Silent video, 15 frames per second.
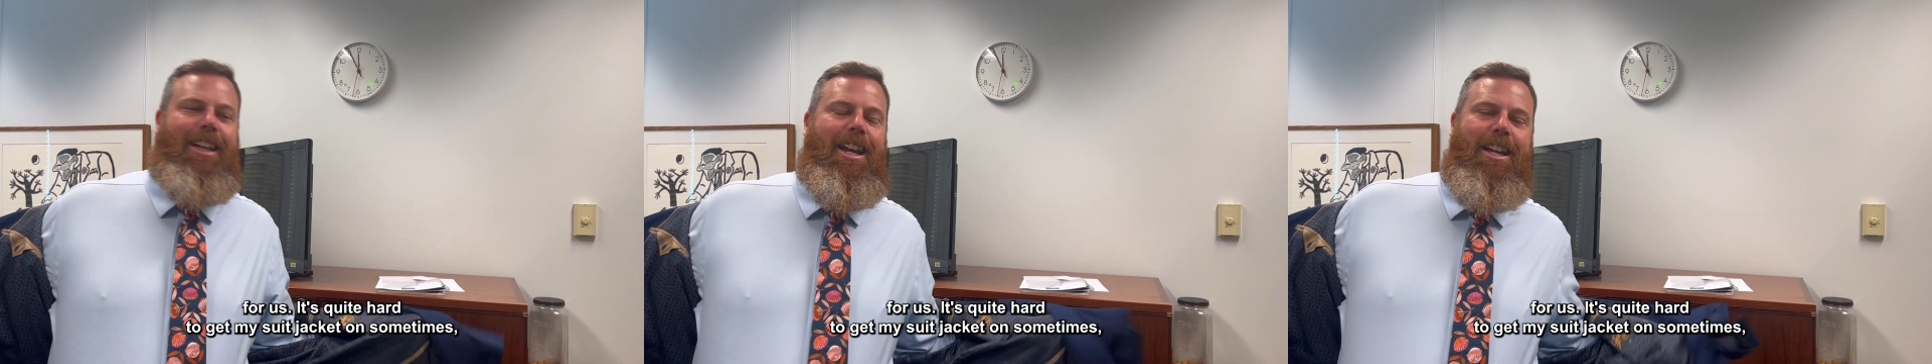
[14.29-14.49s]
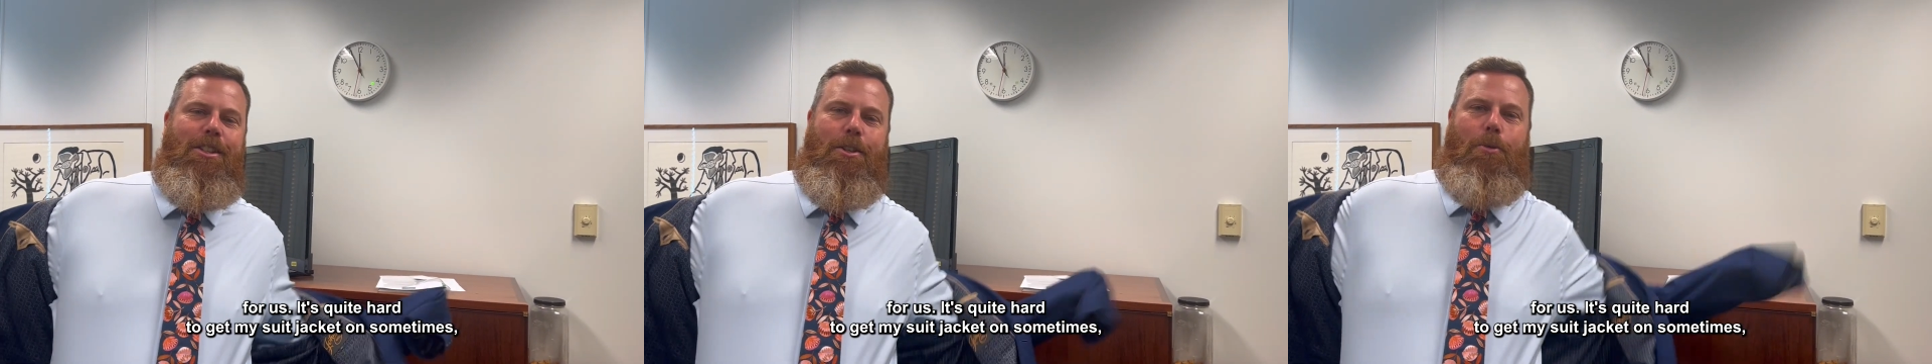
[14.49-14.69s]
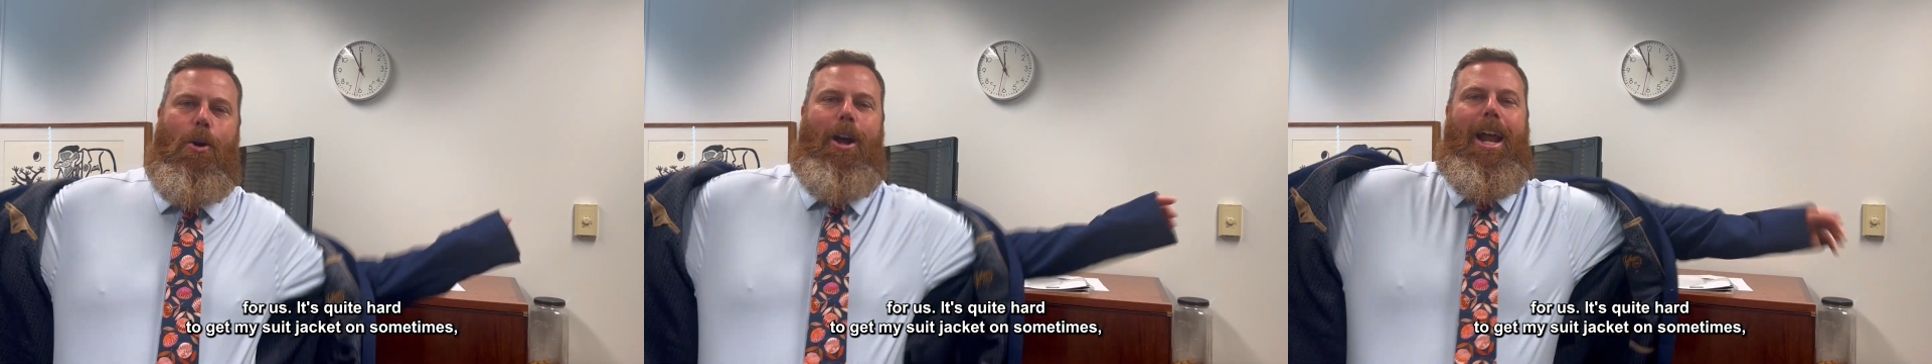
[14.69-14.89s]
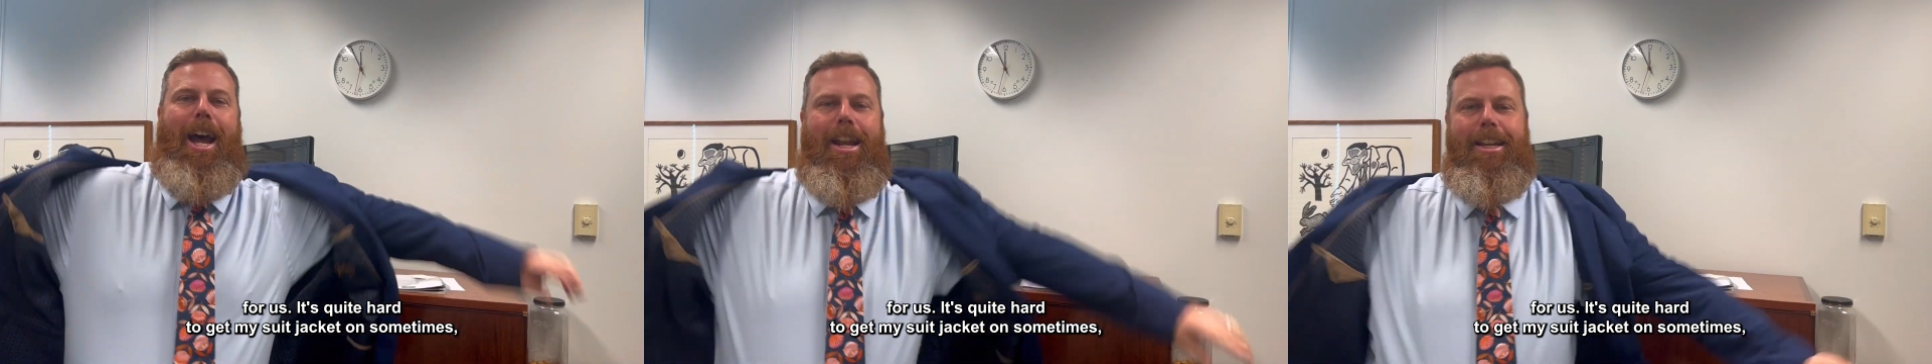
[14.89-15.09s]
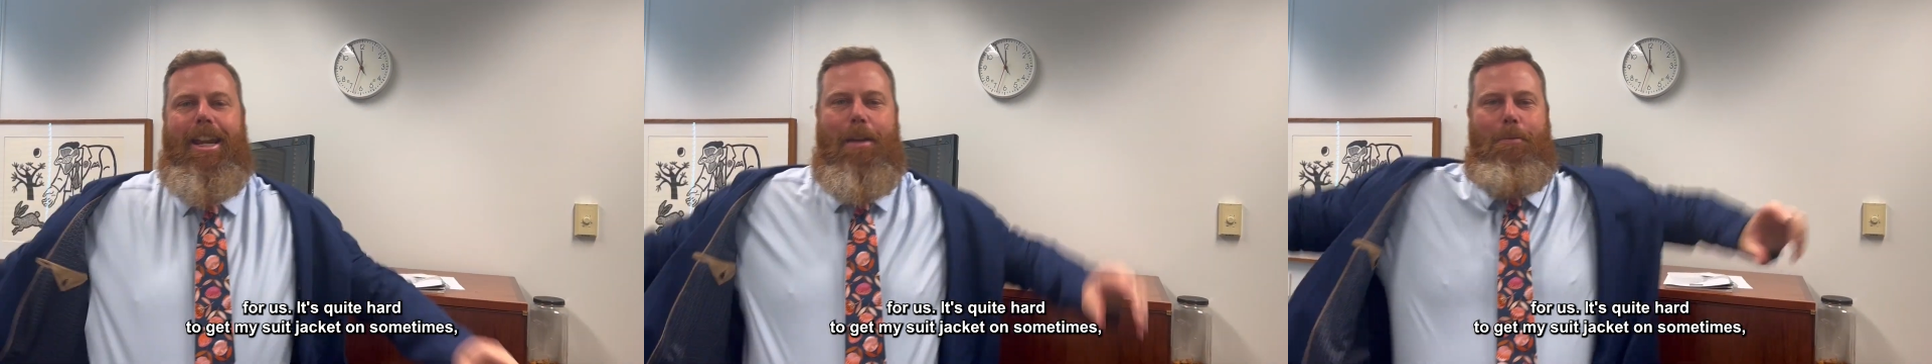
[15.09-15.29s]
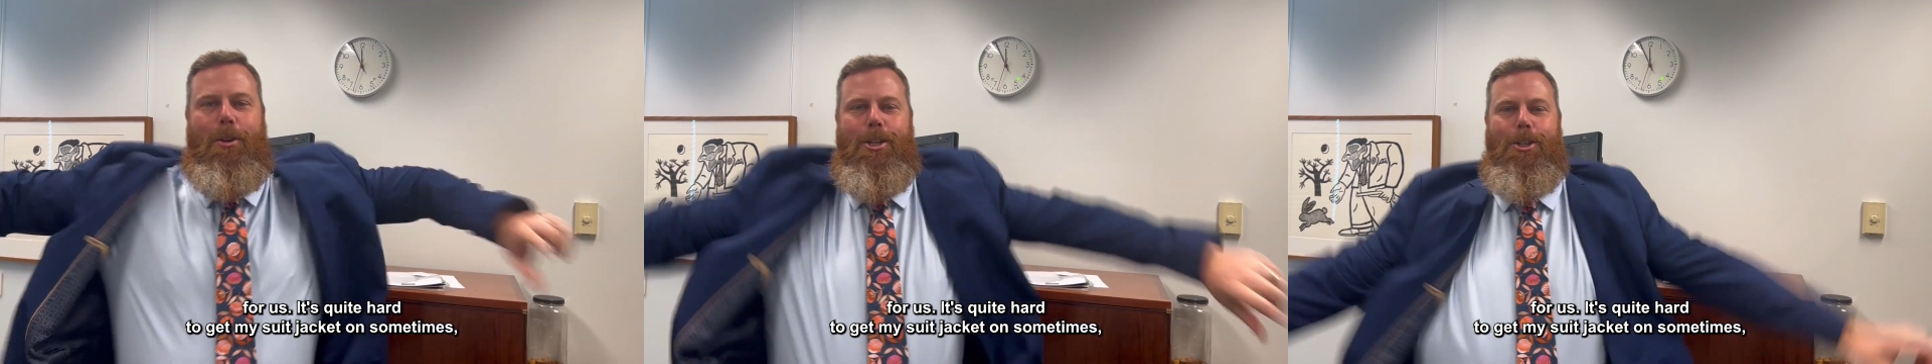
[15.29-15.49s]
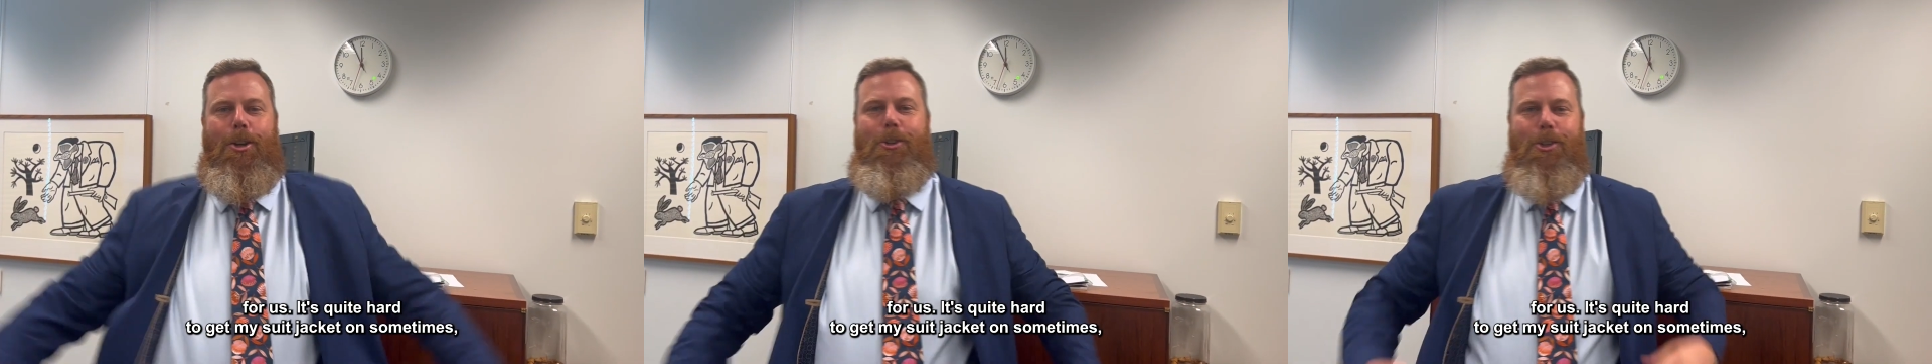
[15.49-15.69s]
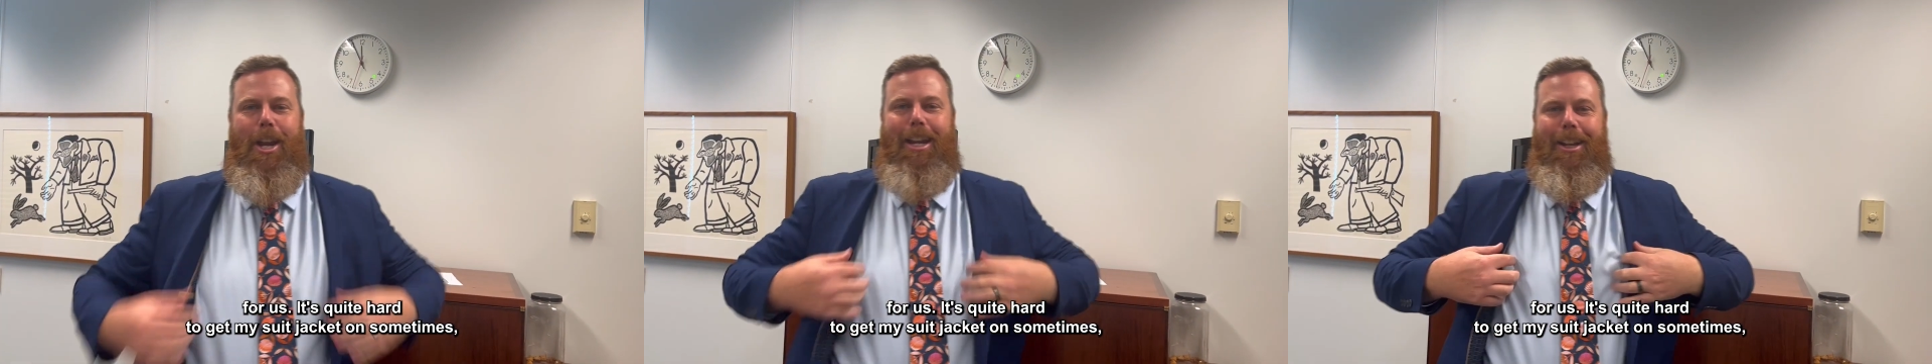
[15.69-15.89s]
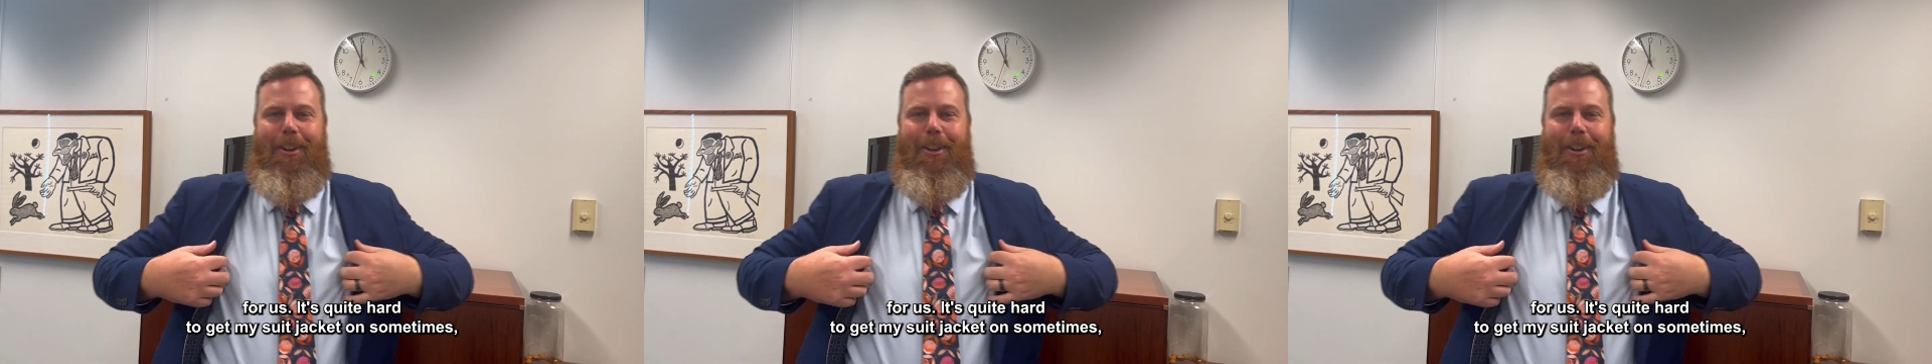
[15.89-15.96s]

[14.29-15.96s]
It's quite hard to get my suit jacket